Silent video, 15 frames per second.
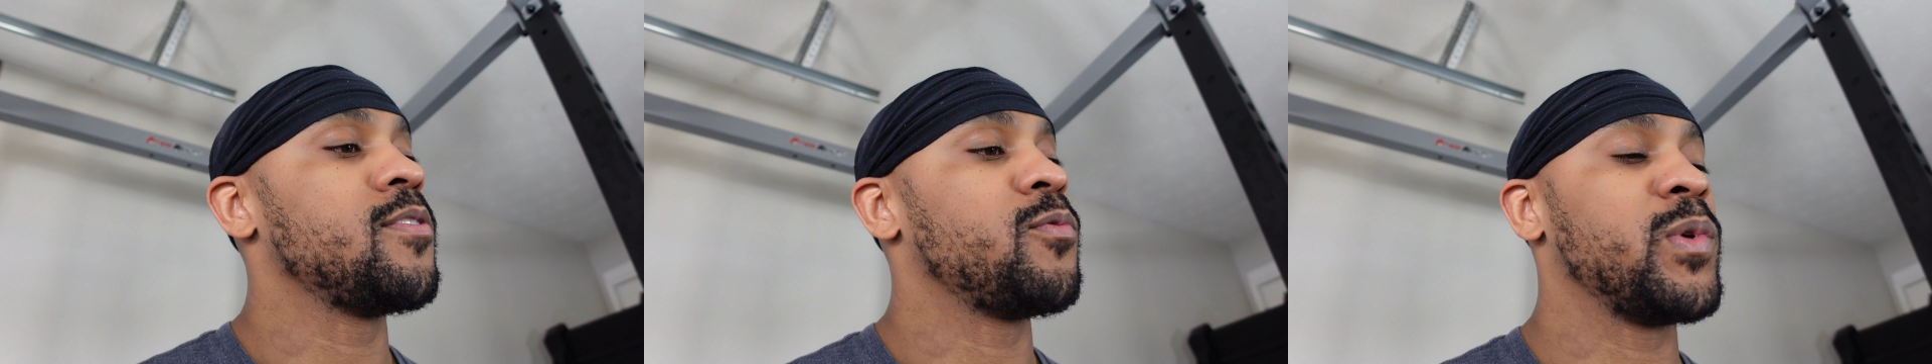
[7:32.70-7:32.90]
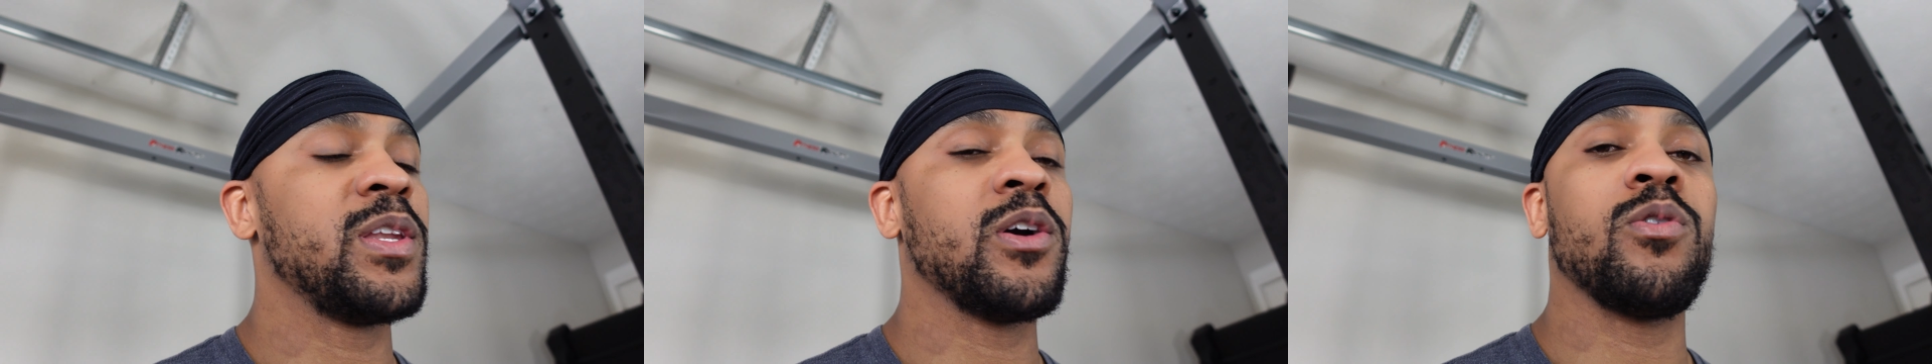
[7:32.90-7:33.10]

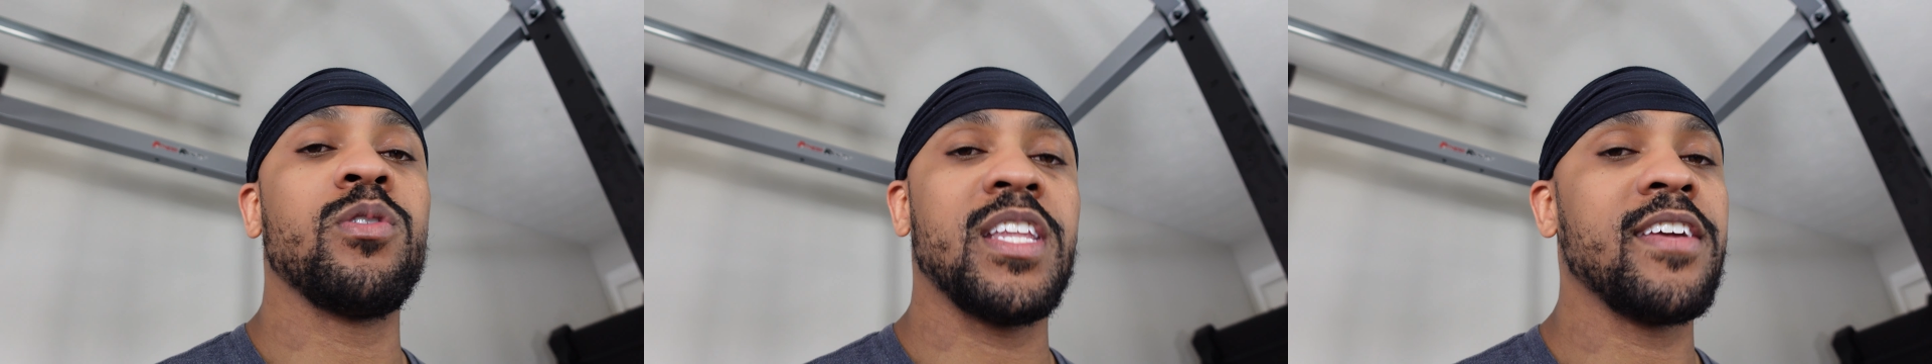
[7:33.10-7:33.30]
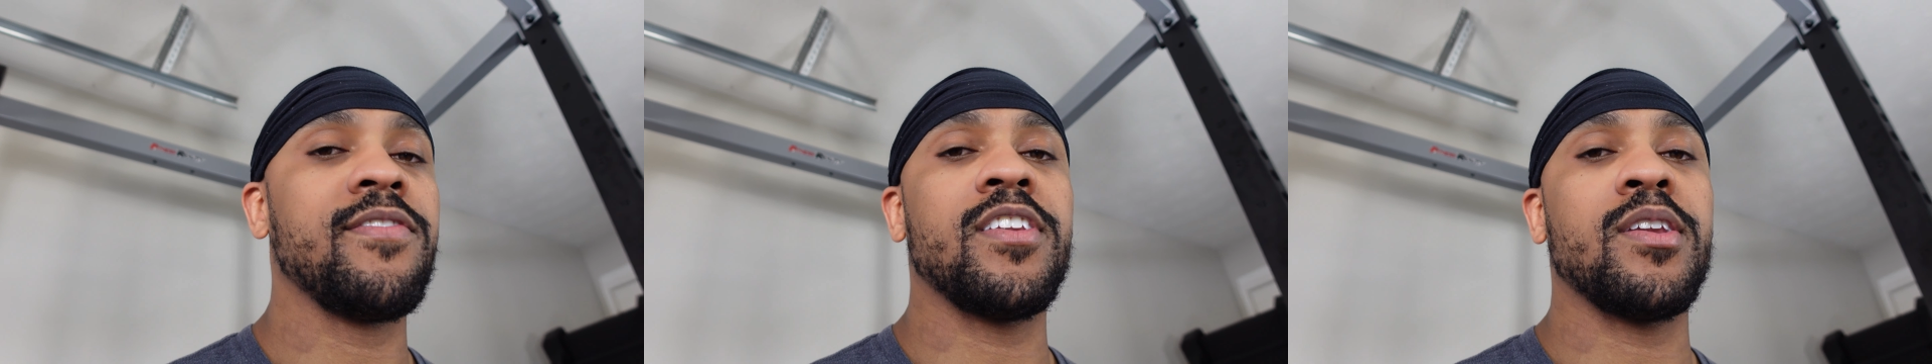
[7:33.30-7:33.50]
we
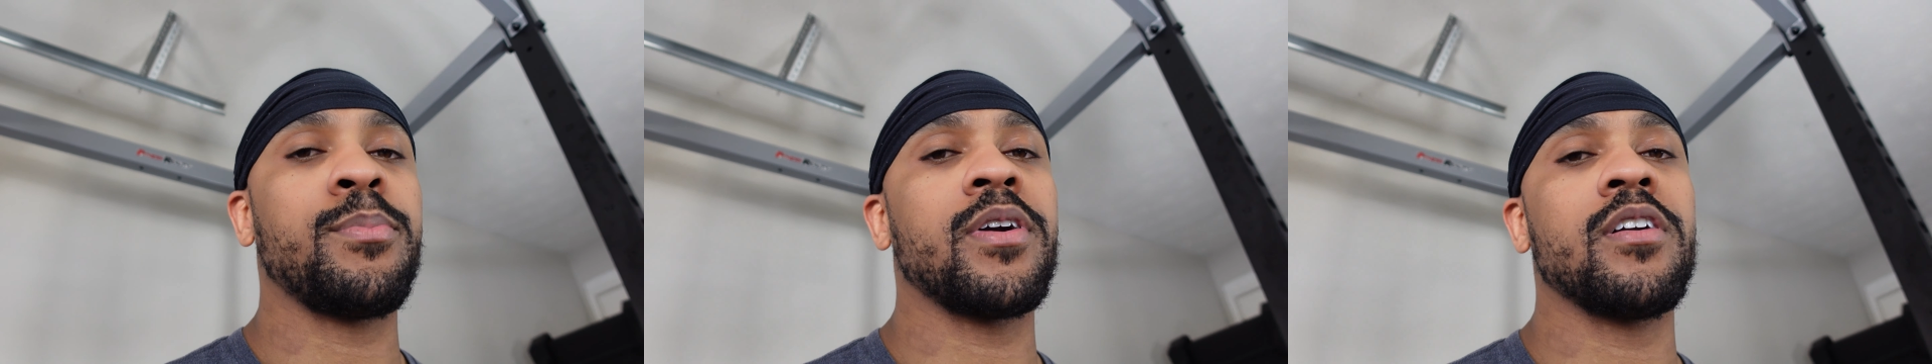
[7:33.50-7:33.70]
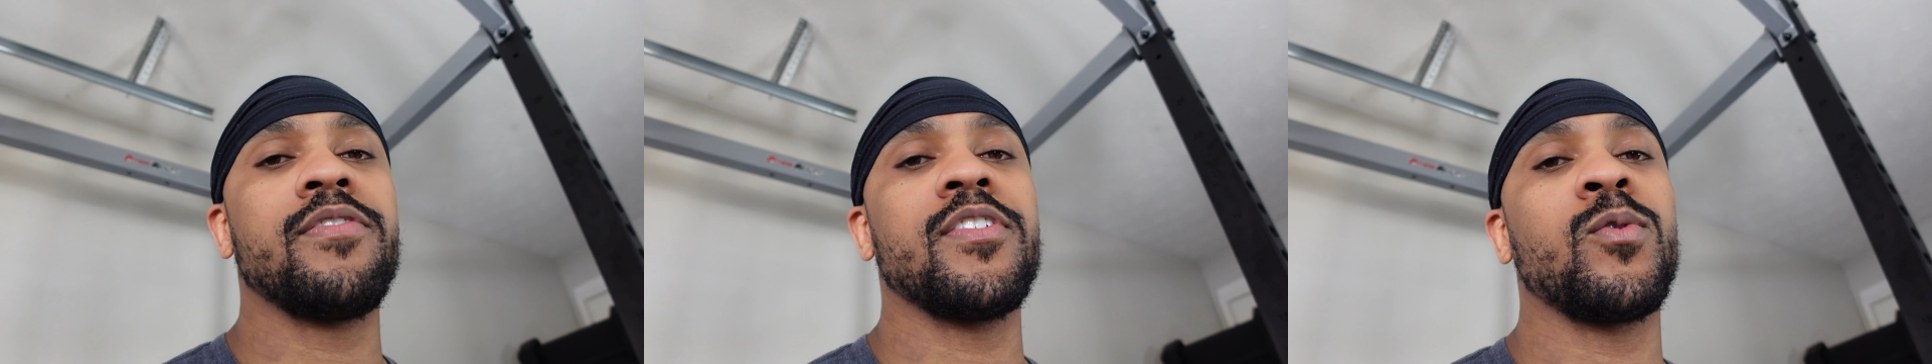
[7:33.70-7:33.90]
don't live in a
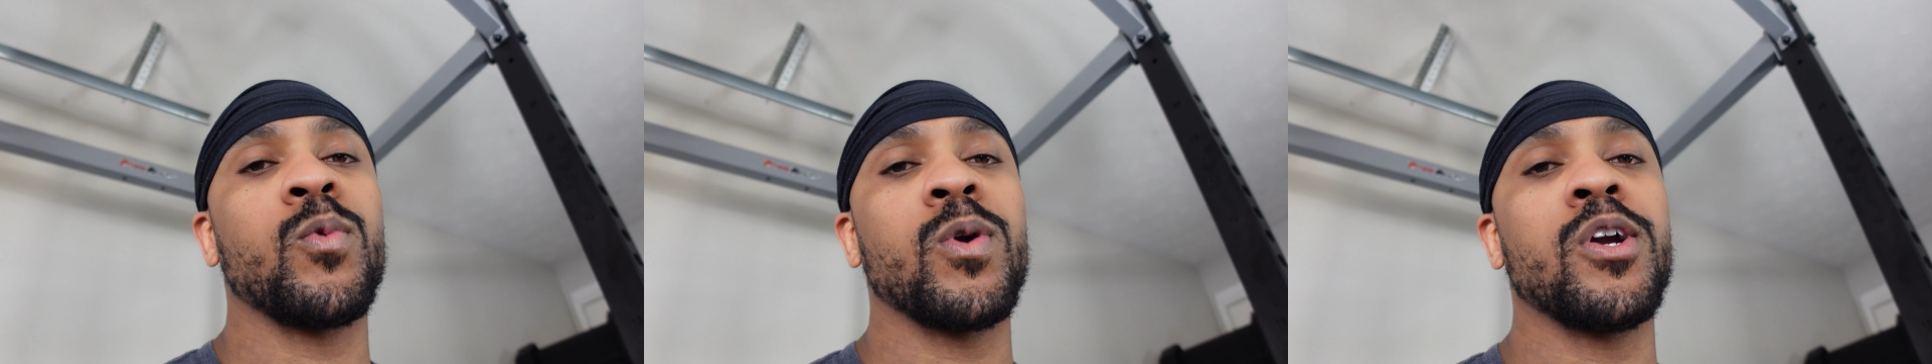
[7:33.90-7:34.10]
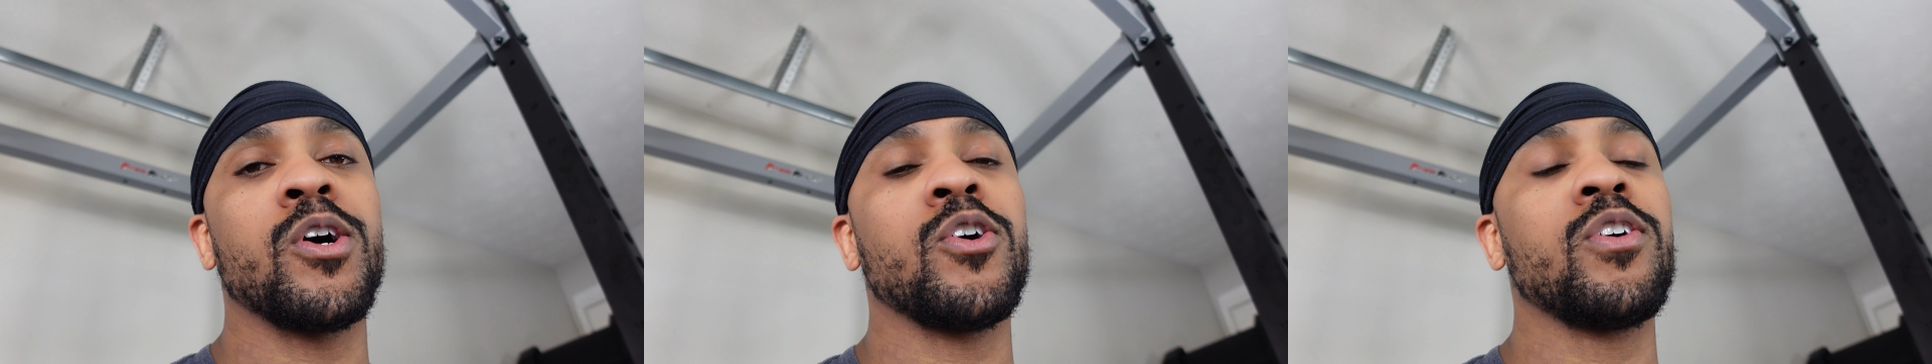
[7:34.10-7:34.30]
perfect
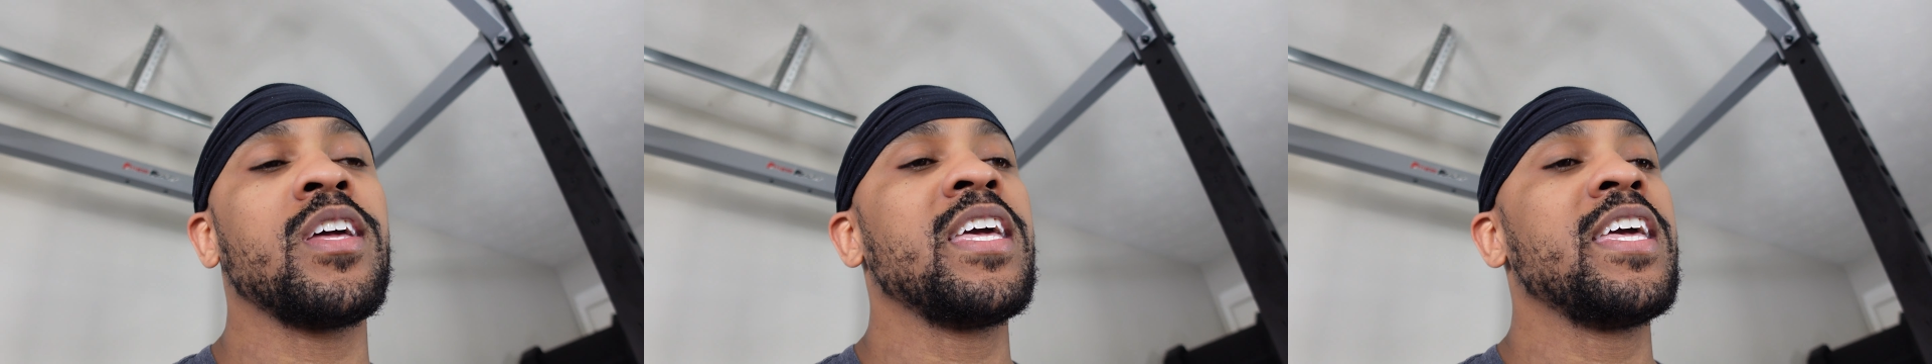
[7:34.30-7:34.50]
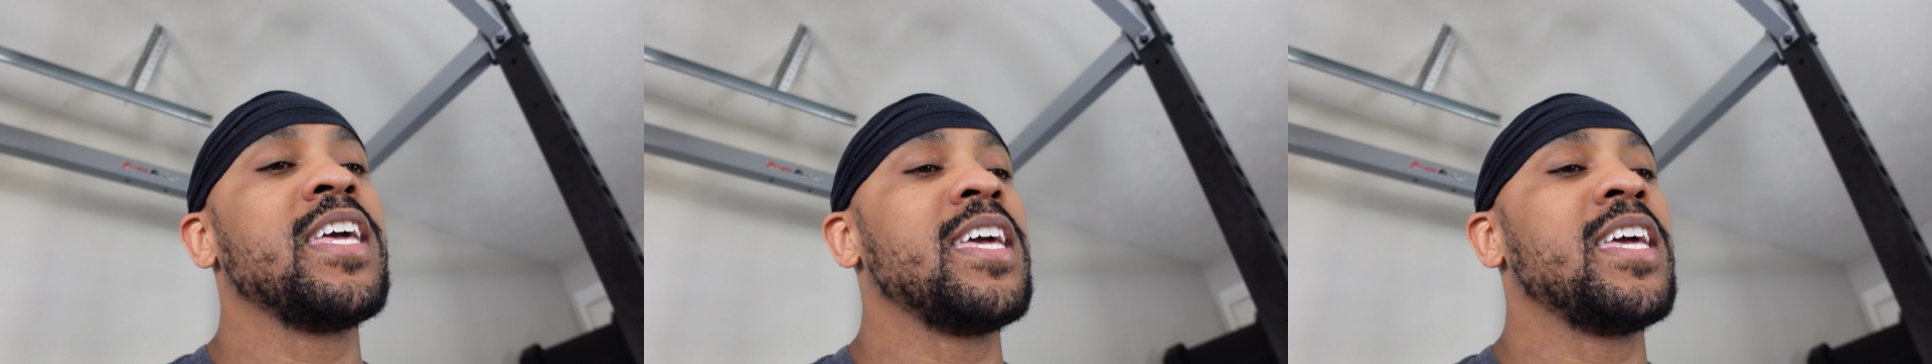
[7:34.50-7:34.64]
world.